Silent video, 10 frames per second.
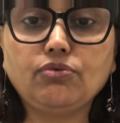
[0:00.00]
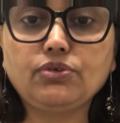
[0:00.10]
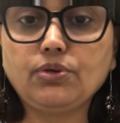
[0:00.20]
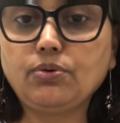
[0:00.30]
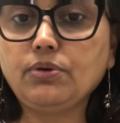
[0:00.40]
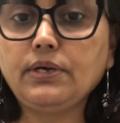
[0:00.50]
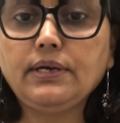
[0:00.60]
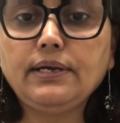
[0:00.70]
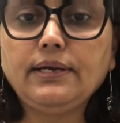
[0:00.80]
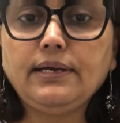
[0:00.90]
So
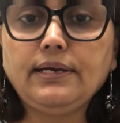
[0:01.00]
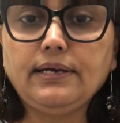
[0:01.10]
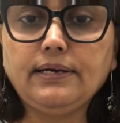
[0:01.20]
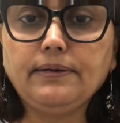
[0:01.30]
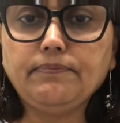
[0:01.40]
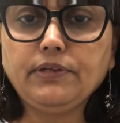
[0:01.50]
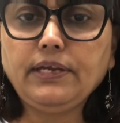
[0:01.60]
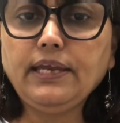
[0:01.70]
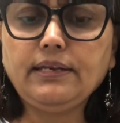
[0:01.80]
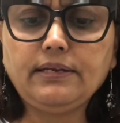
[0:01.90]

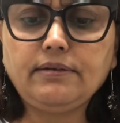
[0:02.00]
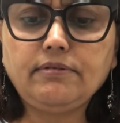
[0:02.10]
again,